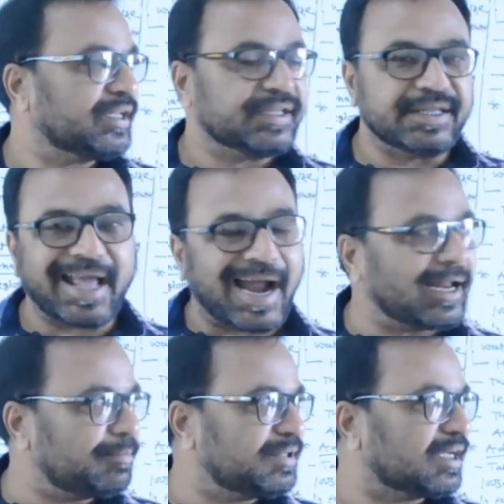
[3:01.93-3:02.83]
they
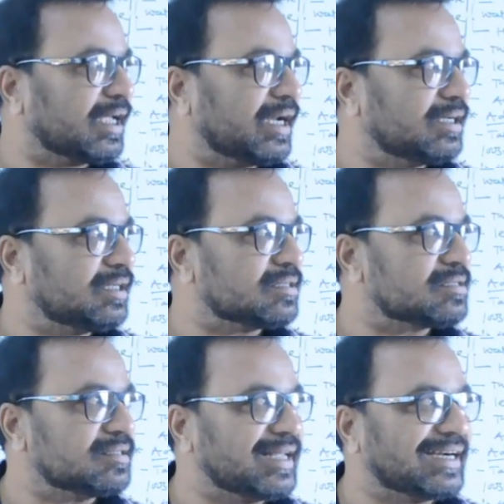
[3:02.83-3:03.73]
adapt the characters.
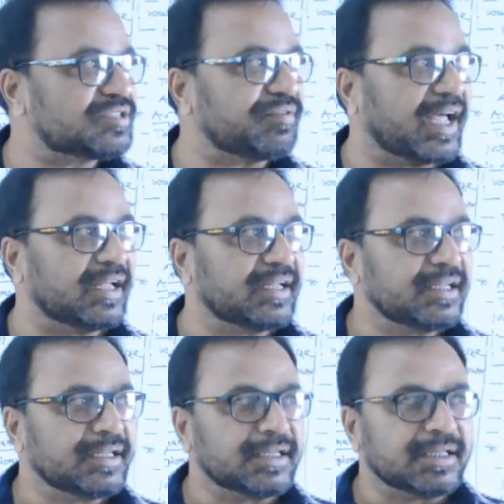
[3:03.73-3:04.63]
That's why
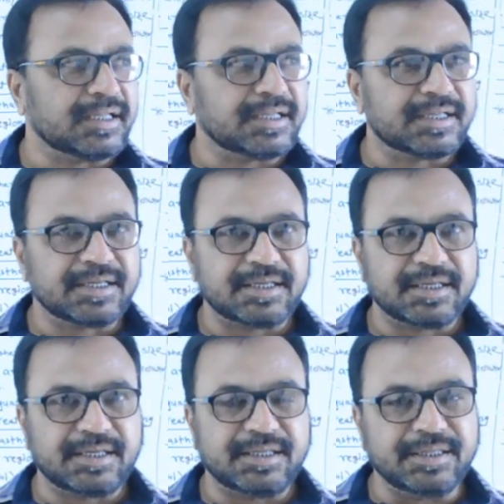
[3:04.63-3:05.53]

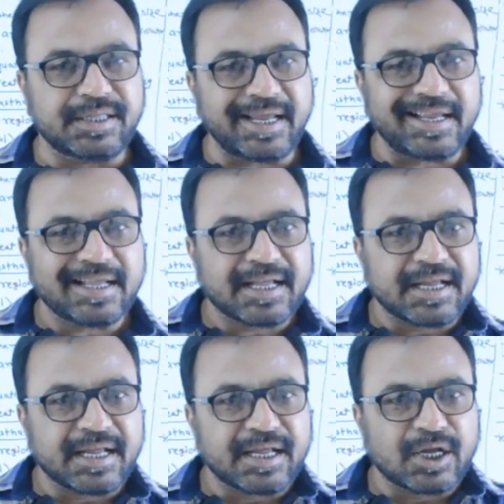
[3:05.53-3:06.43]

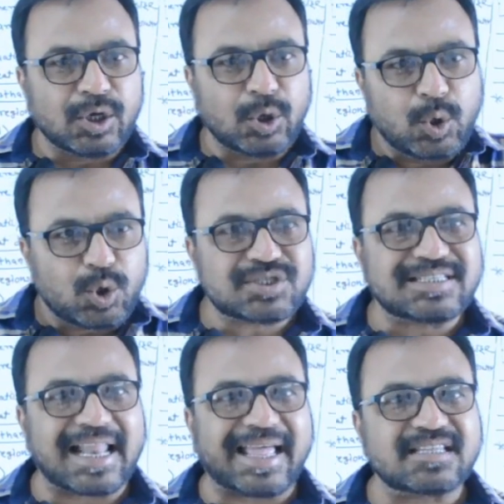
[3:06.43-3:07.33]
they looks
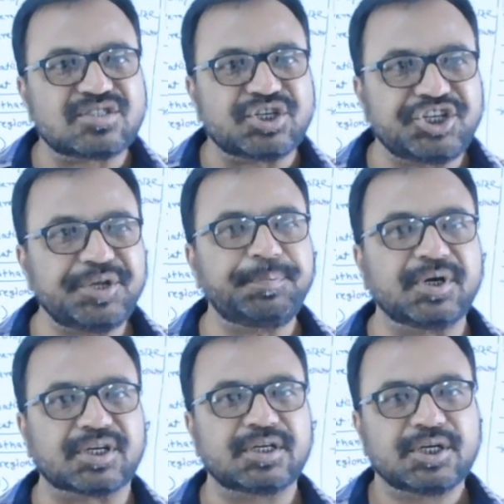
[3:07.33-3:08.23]
like the
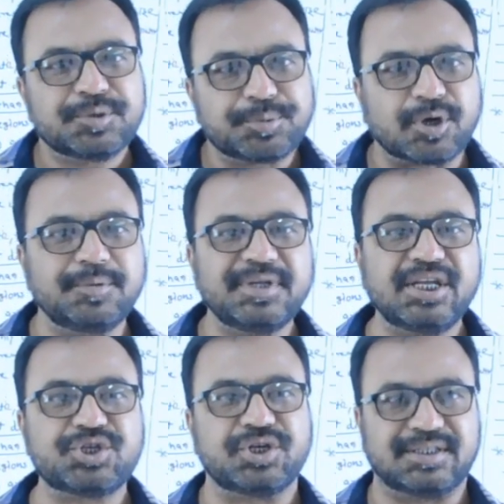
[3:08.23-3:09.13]
differ from
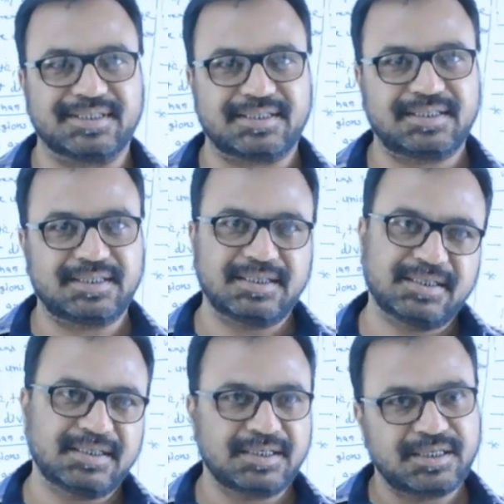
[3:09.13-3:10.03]
each other.
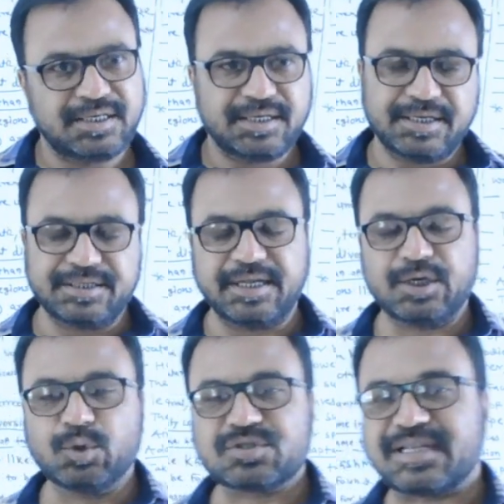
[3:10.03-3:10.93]
They
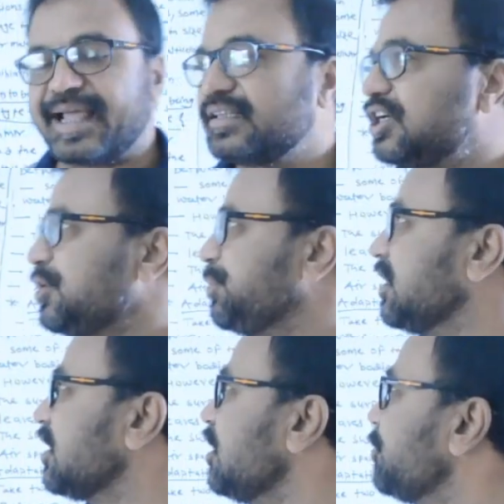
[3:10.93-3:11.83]
looks like the
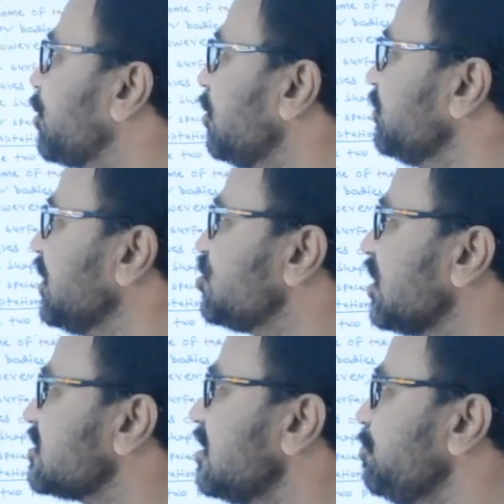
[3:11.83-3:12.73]
differ from each
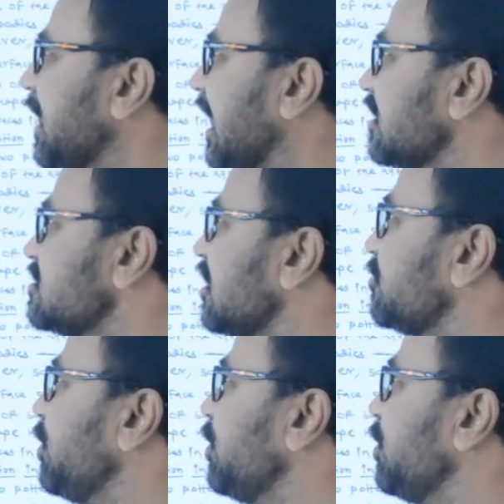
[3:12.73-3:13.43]
other. Some plants are